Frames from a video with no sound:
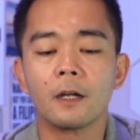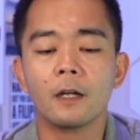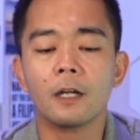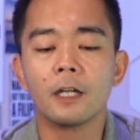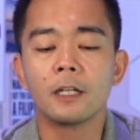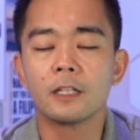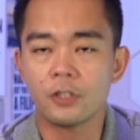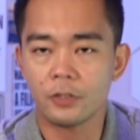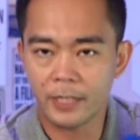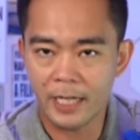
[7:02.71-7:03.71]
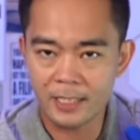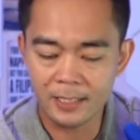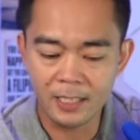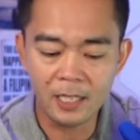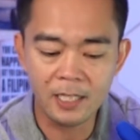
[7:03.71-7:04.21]
All right, so that's
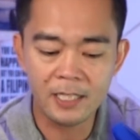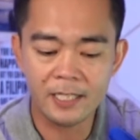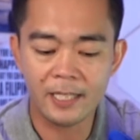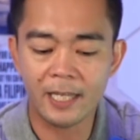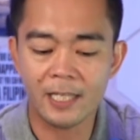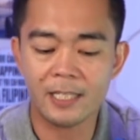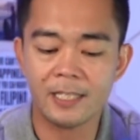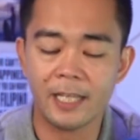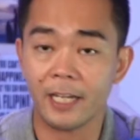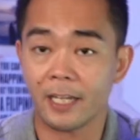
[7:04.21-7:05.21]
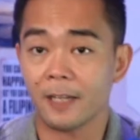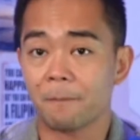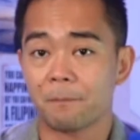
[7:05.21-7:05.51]
the second setting.